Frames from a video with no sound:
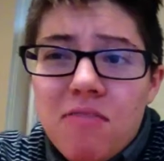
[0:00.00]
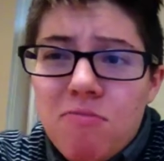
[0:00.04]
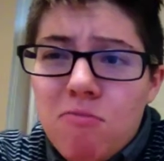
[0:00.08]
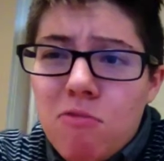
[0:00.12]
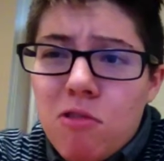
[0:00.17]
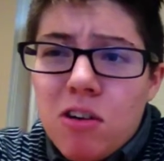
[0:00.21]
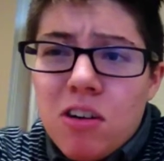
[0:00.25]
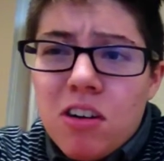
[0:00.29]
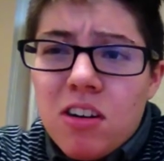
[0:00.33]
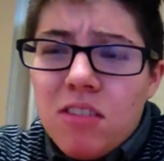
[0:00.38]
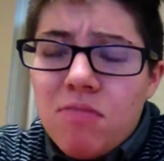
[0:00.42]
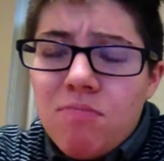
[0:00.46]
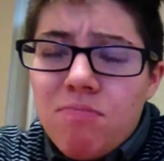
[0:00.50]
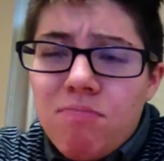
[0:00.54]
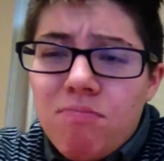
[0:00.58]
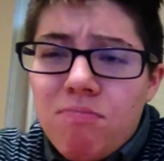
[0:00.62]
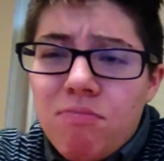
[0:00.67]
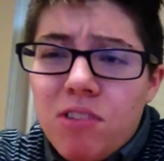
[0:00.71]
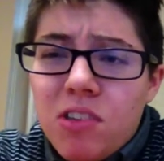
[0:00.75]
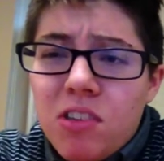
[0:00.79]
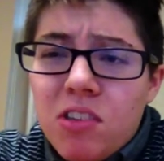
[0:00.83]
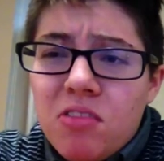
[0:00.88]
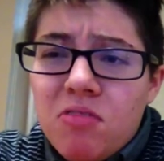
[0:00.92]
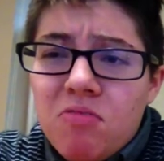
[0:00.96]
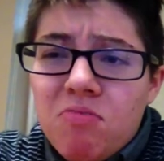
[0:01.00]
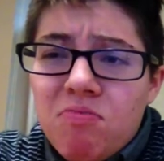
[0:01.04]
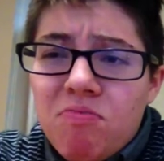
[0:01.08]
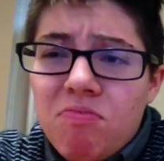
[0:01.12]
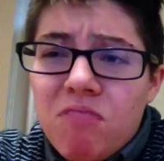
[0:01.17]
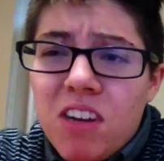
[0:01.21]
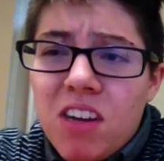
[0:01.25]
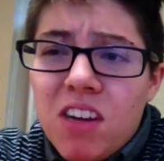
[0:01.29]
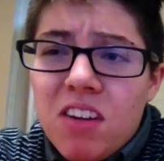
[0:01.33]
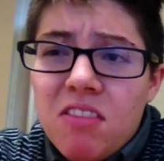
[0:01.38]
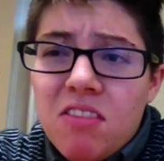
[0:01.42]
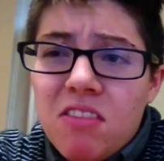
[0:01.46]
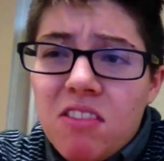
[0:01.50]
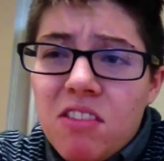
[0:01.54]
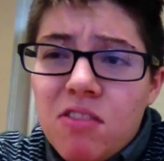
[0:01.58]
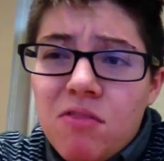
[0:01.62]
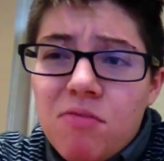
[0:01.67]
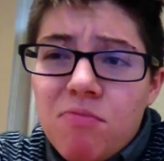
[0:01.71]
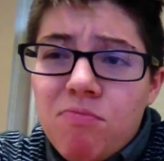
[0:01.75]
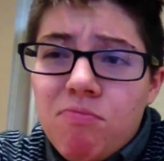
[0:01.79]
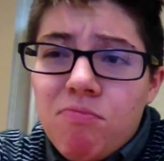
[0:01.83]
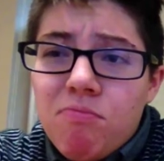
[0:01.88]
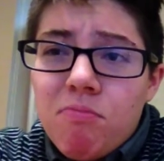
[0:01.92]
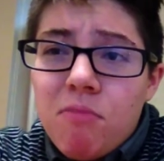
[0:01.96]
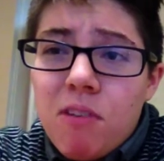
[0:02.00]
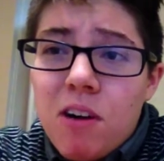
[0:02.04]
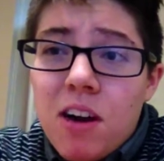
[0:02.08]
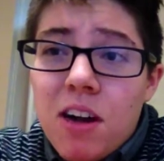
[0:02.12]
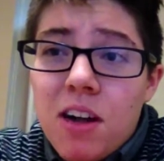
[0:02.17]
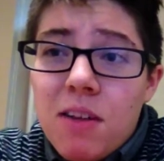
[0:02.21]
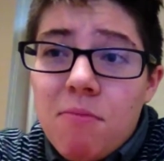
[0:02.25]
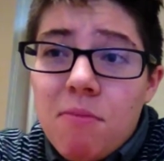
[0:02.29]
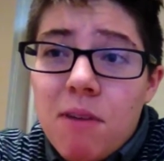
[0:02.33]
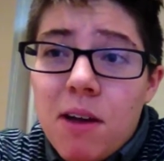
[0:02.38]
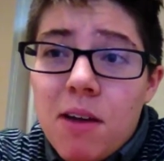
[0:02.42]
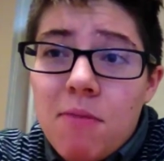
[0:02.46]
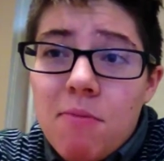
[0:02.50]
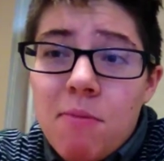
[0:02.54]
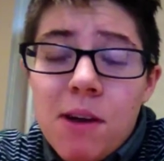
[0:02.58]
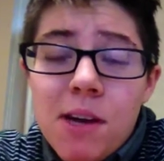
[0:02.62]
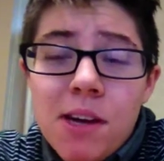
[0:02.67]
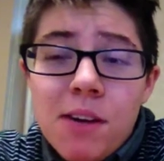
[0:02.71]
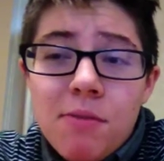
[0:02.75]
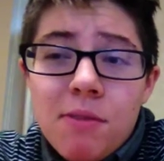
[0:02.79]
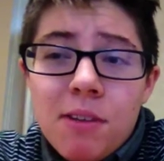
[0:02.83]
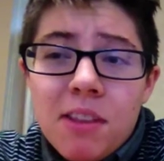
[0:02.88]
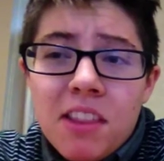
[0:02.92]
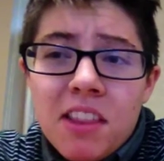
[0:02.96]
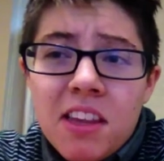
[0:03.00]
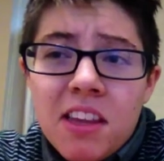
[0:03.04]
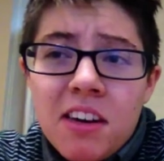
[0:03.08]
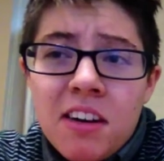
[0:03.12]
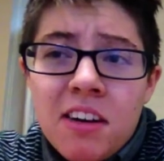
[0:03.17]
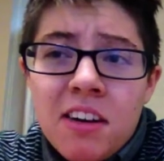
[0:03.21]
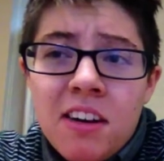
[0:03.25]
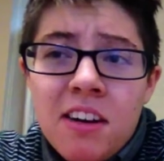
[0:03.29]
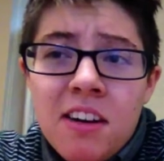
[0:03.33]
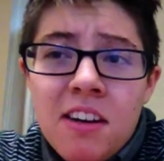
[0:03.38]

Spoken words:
work. So, I don't know why my mind went there.